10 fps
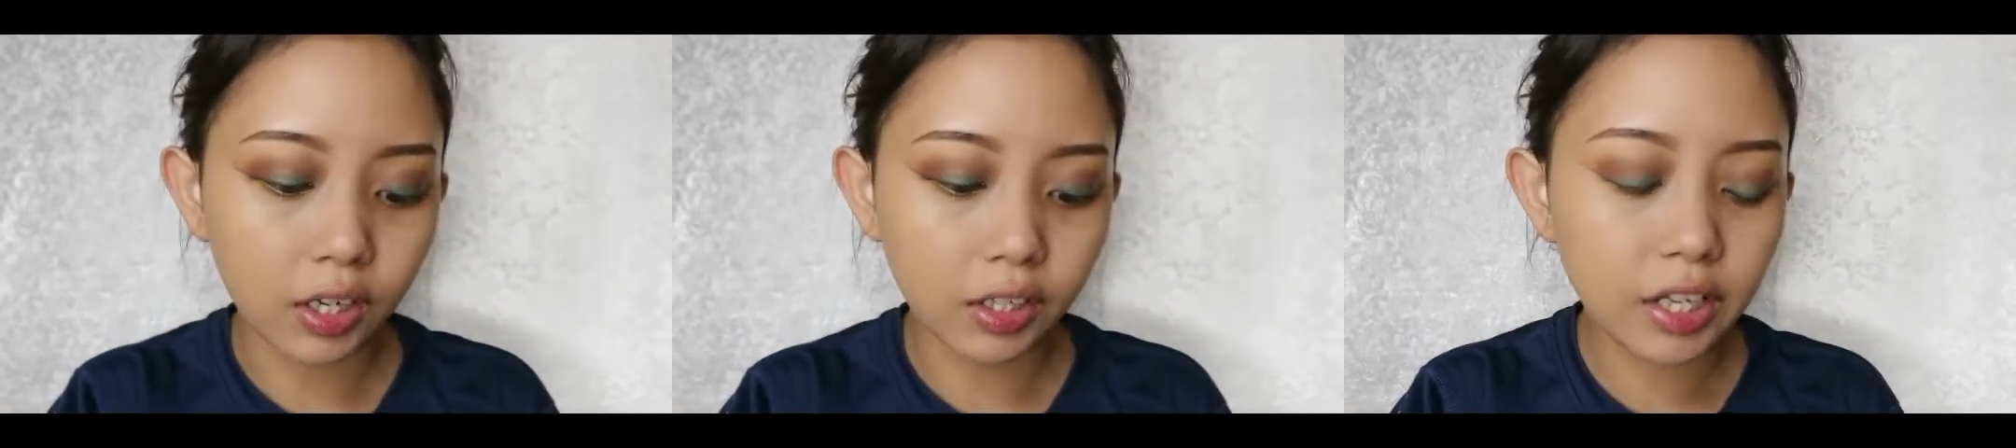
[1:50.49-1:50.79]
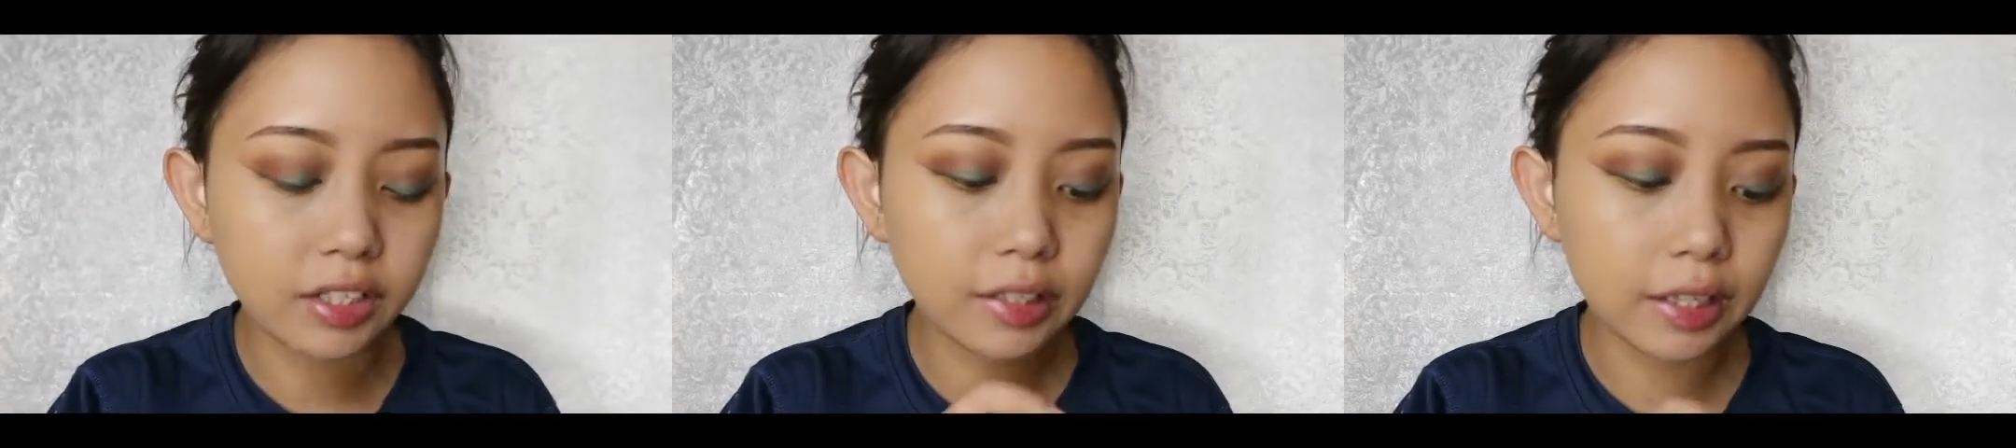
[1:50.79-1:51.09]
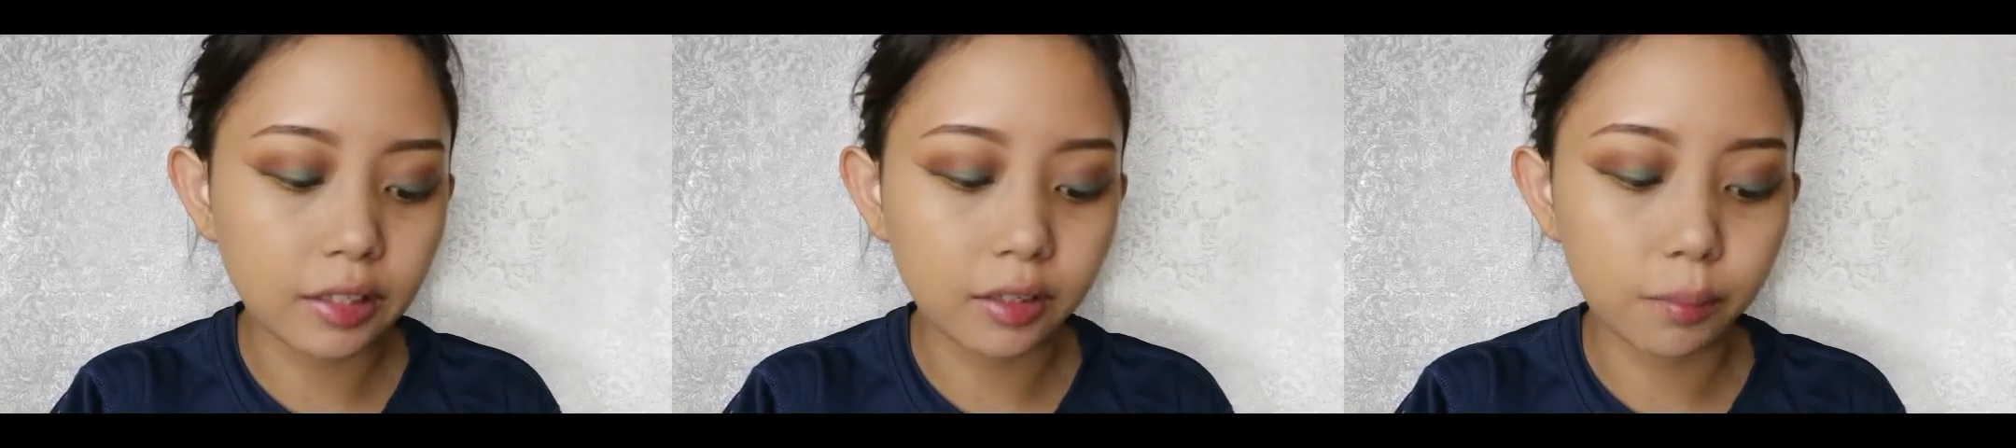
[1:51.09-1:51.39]
they
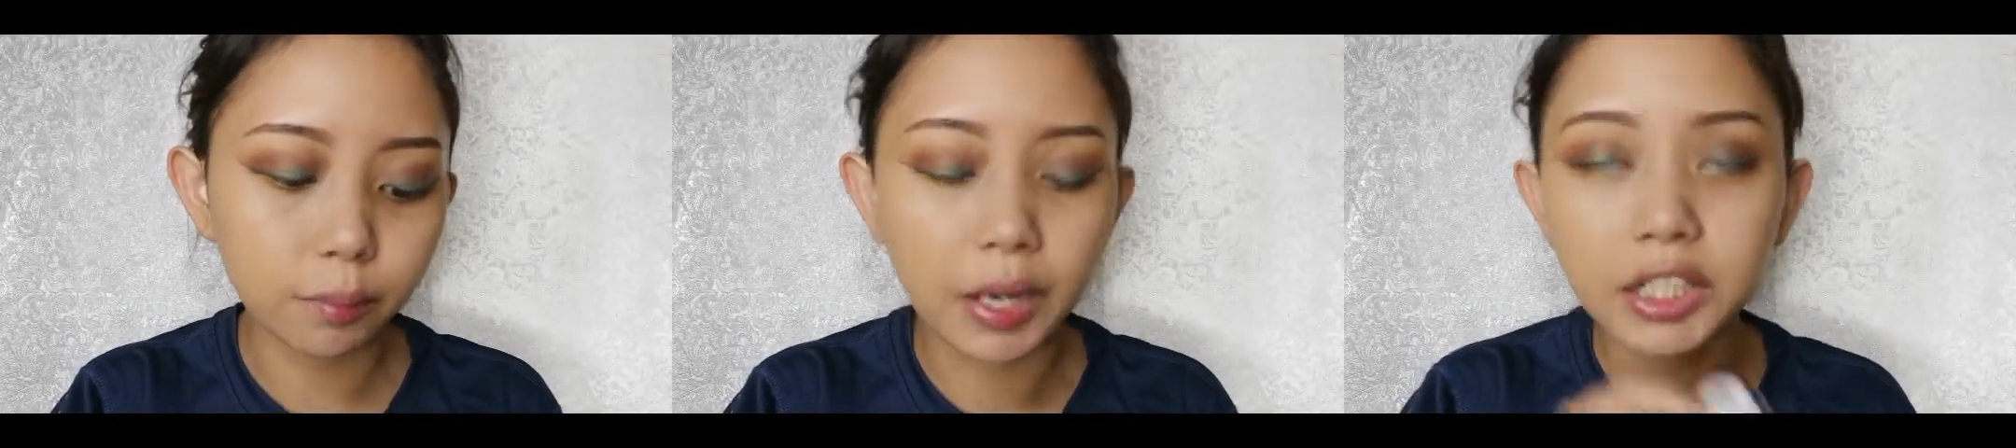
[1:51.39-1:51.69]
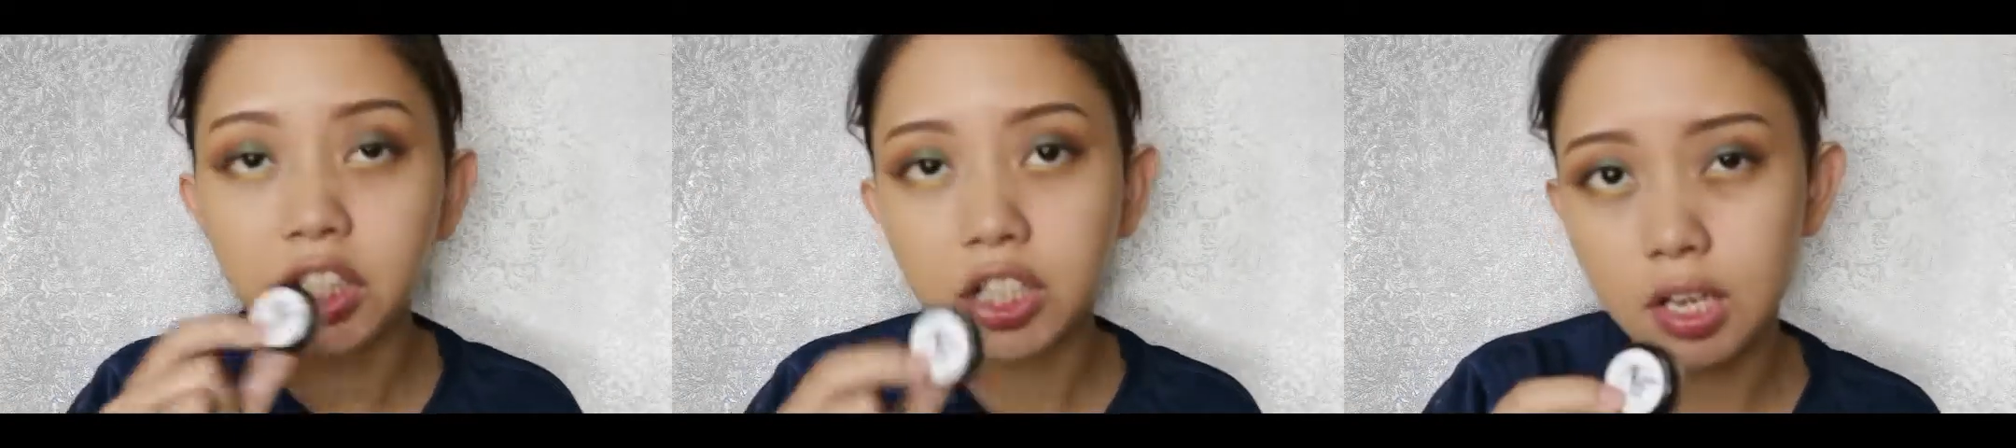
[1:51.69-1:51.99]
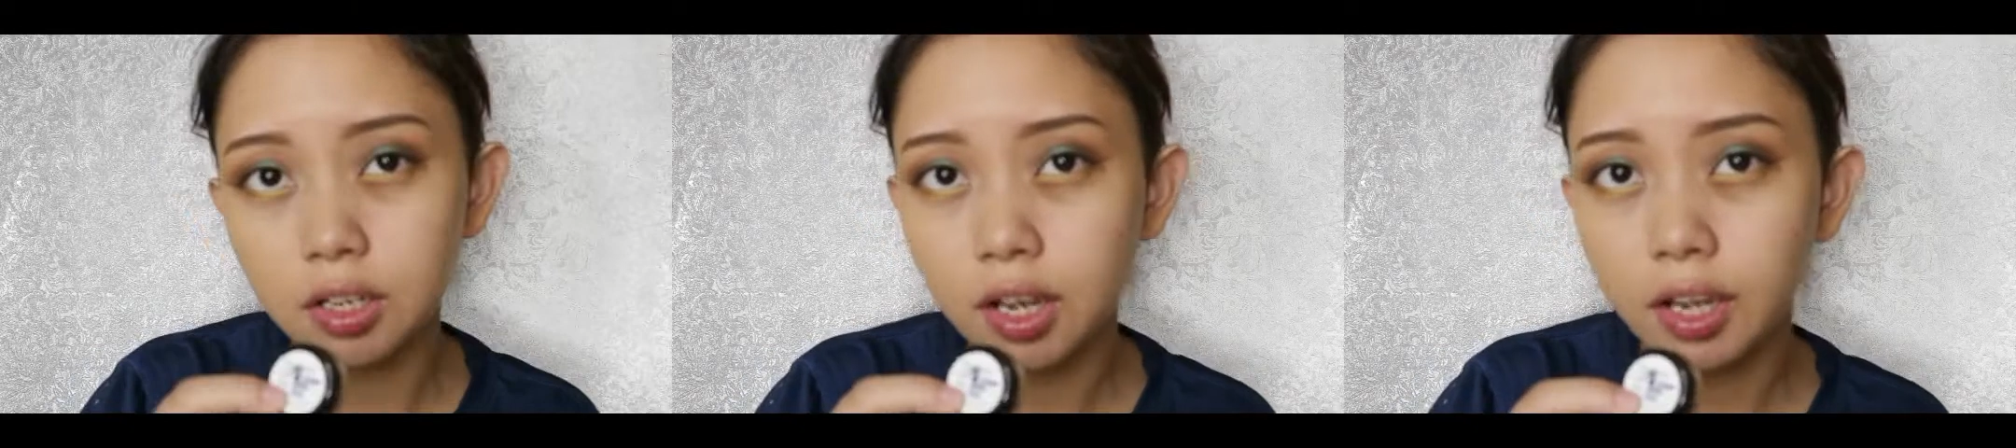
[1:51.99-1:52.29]
said my shade,